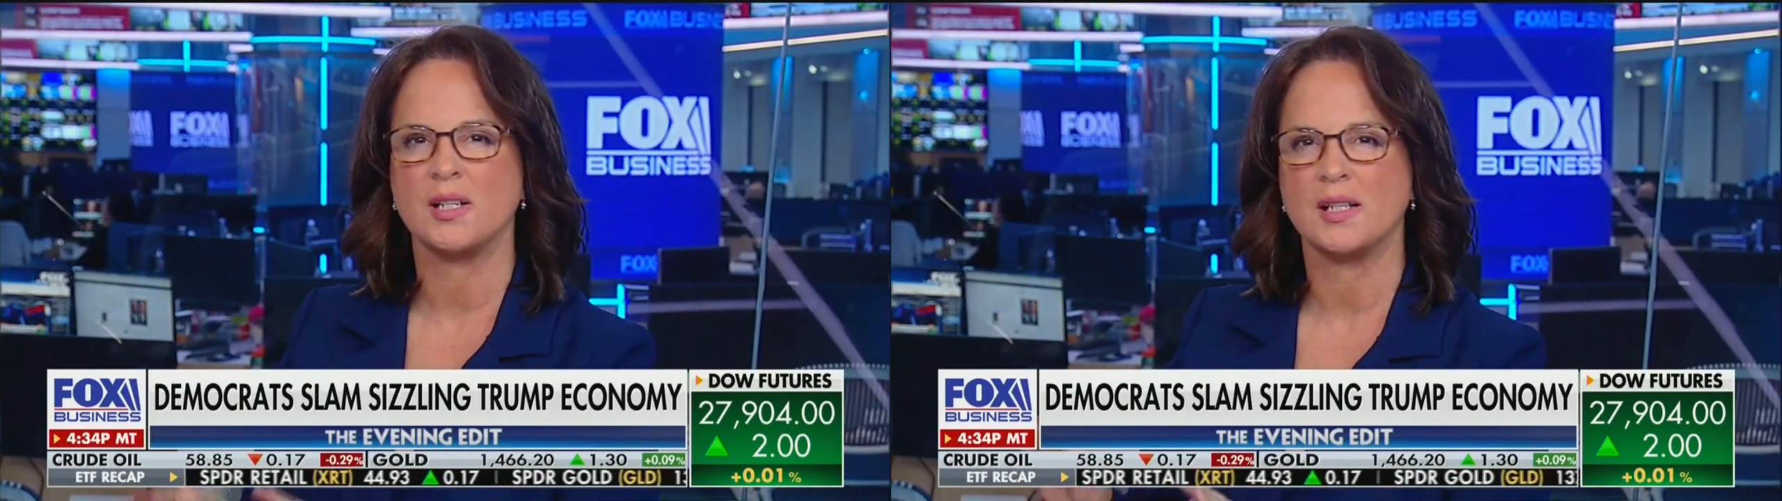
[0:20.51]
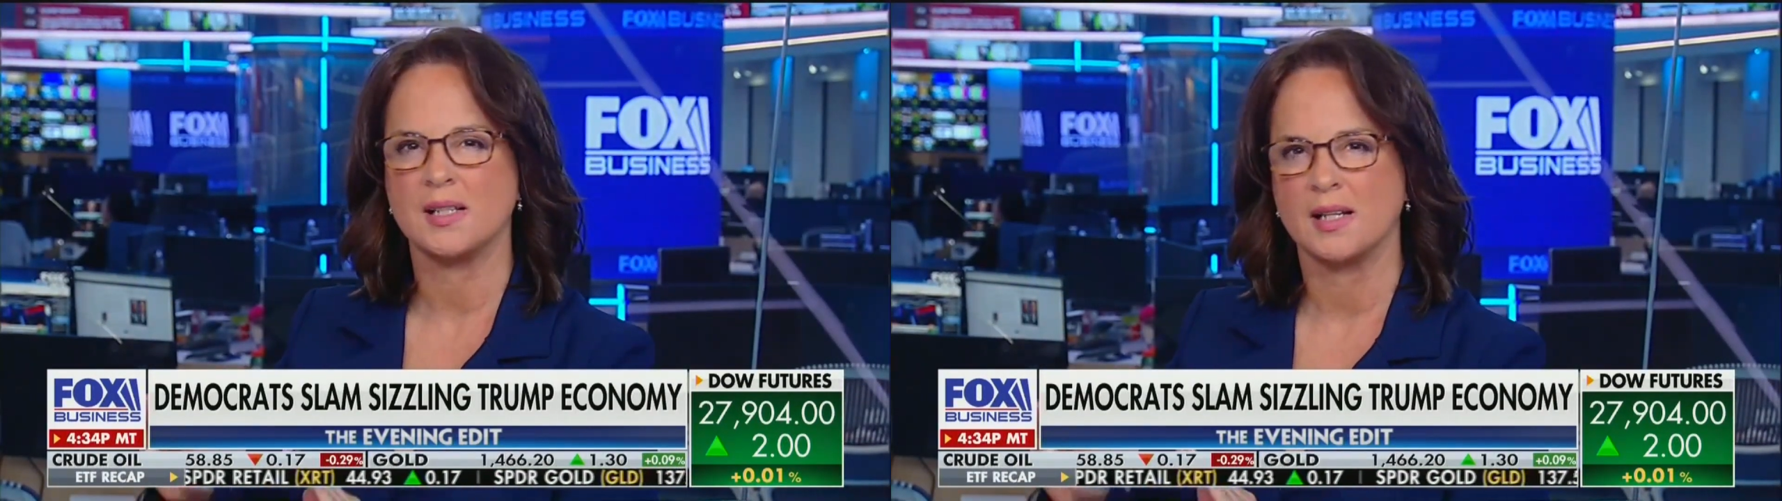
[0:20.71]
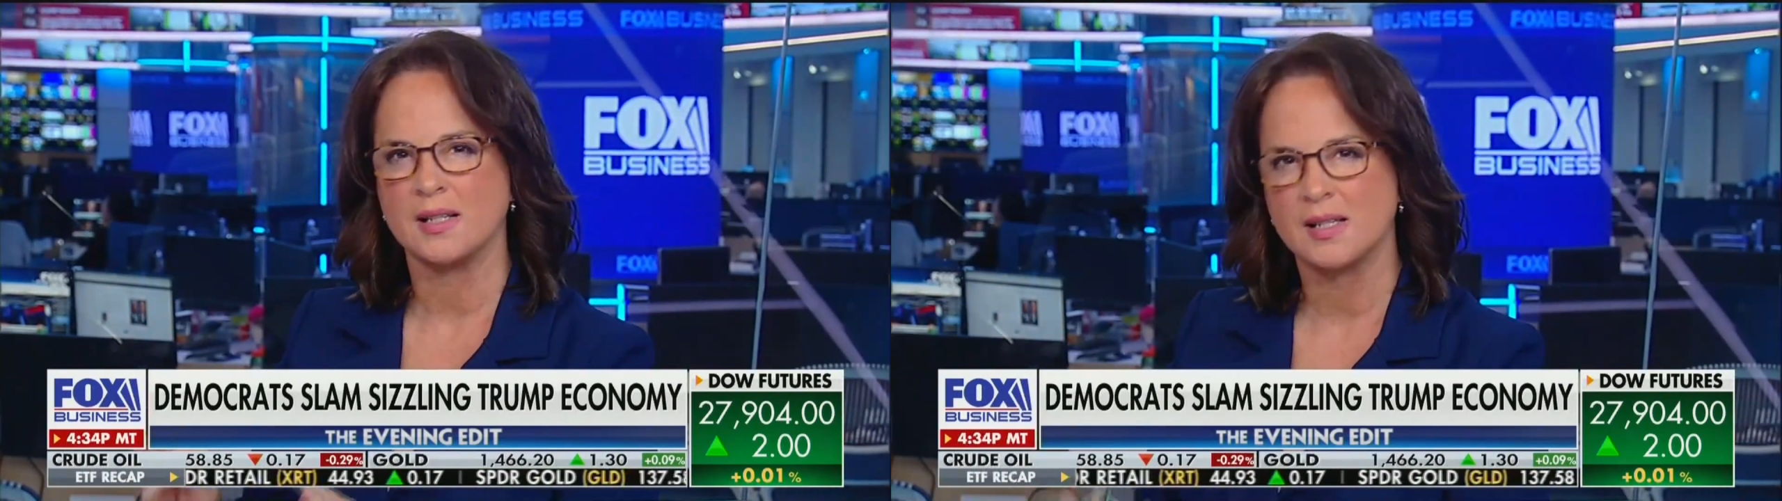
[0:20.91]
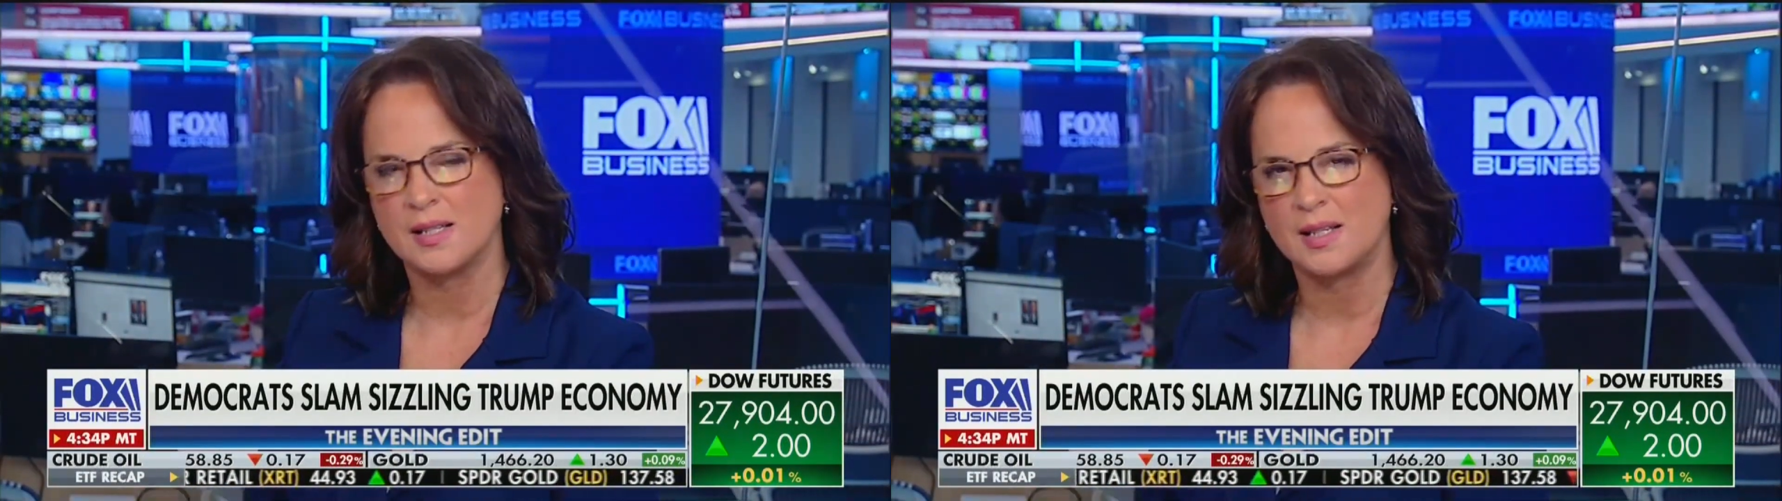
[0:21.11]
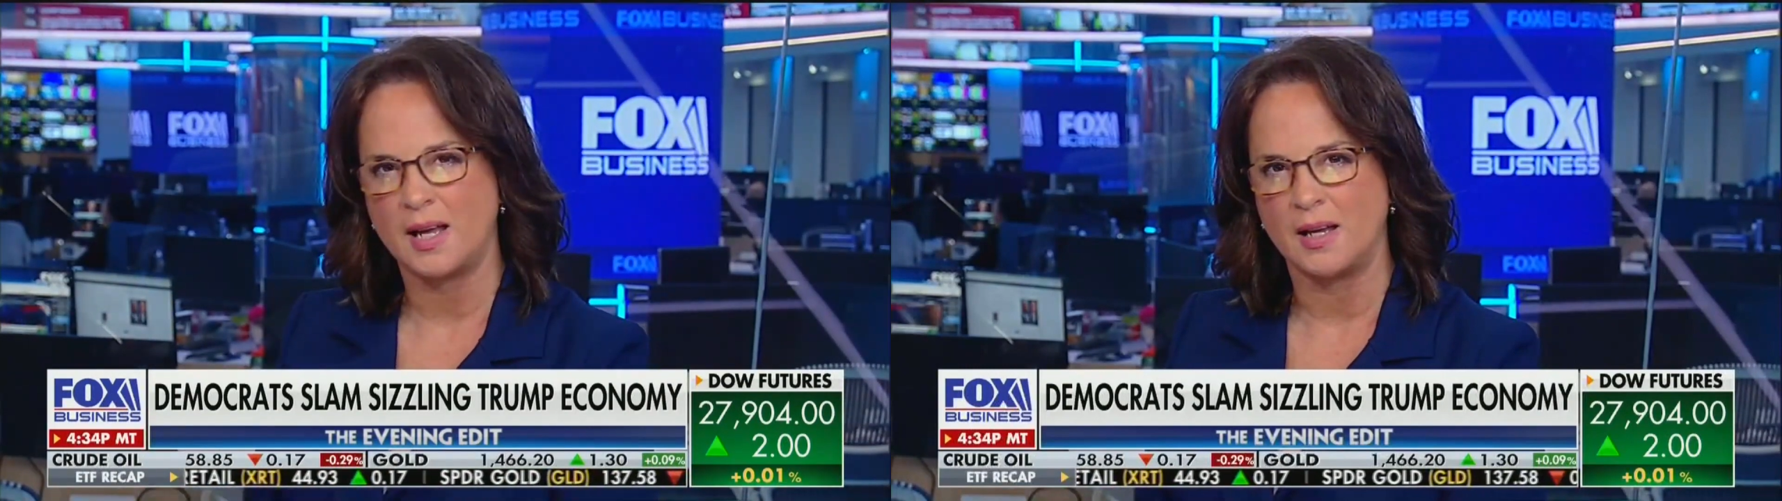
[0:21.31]
is at
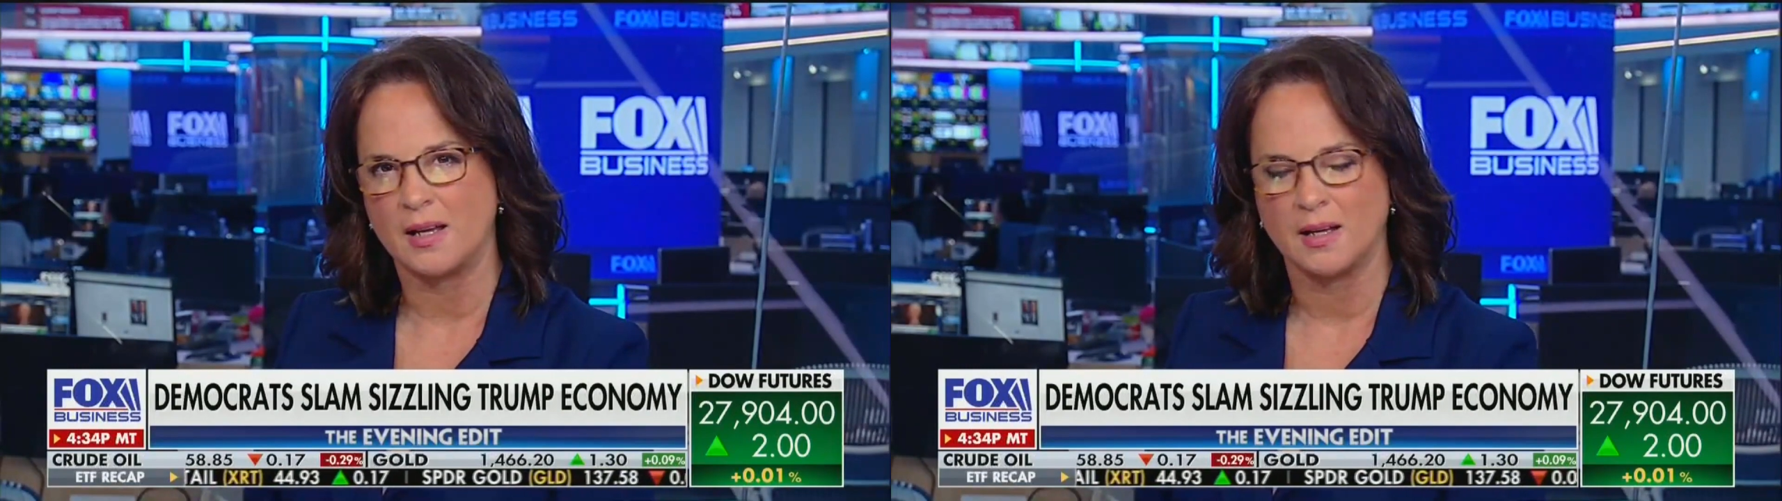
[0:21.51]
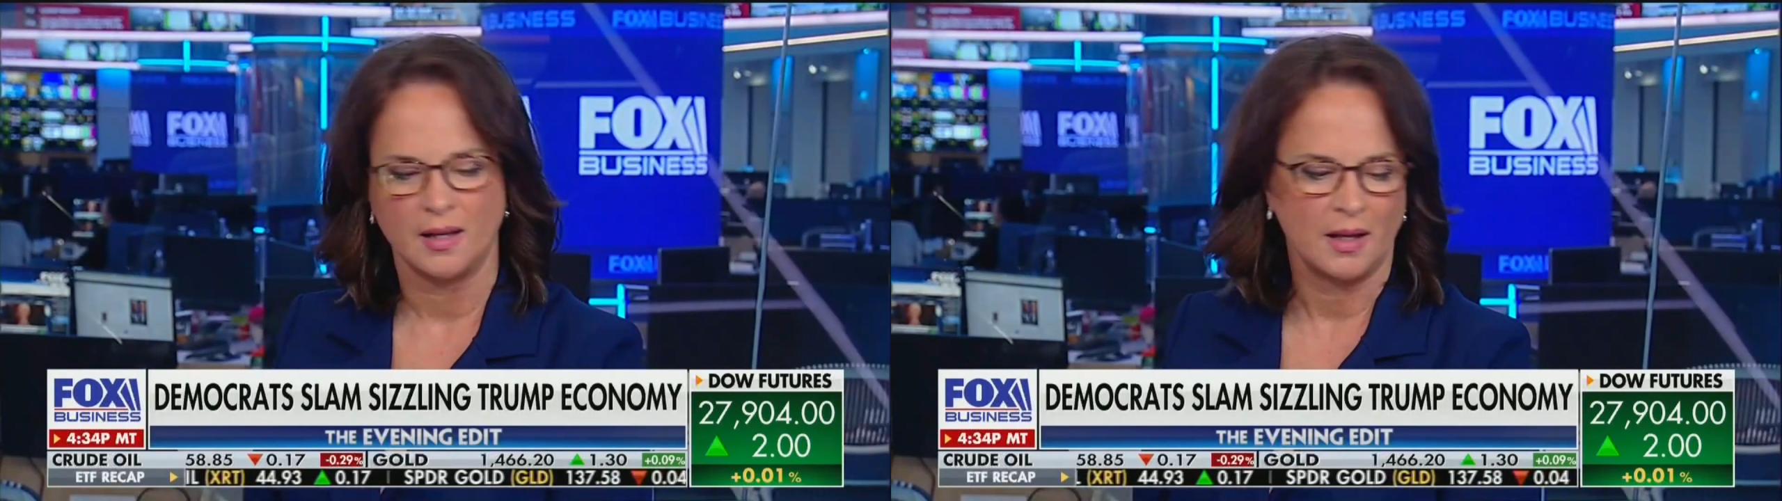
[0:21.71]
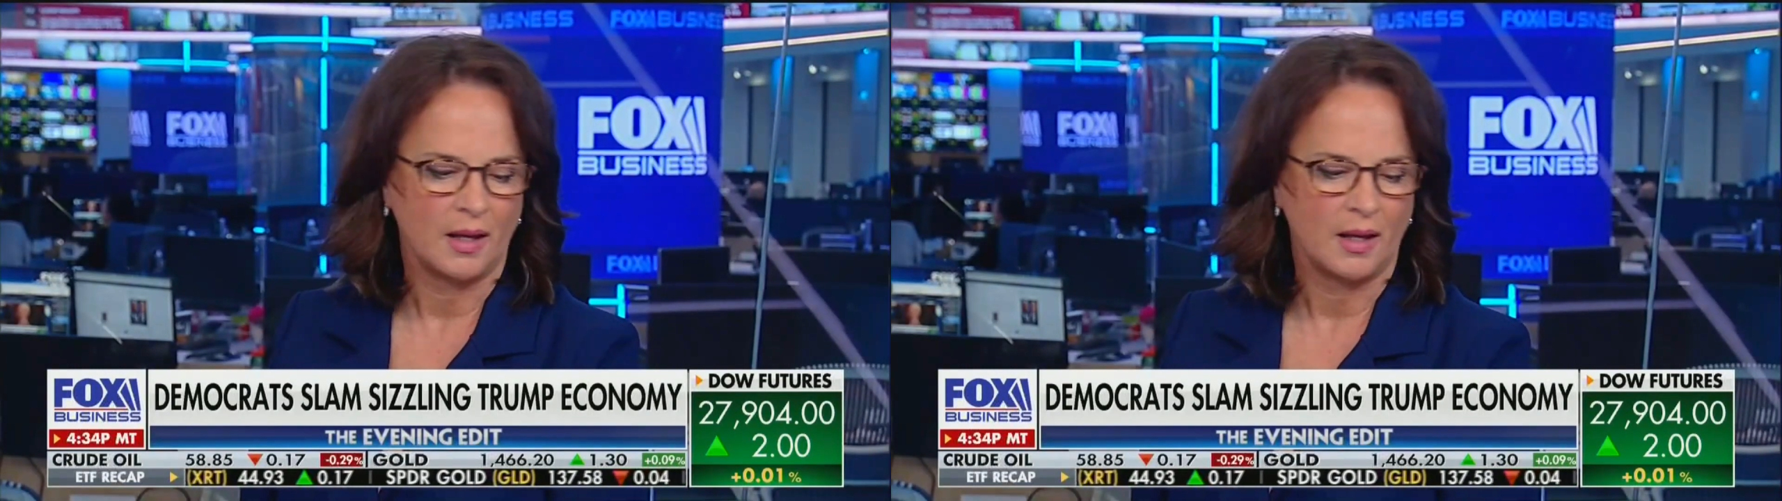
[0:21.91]
stake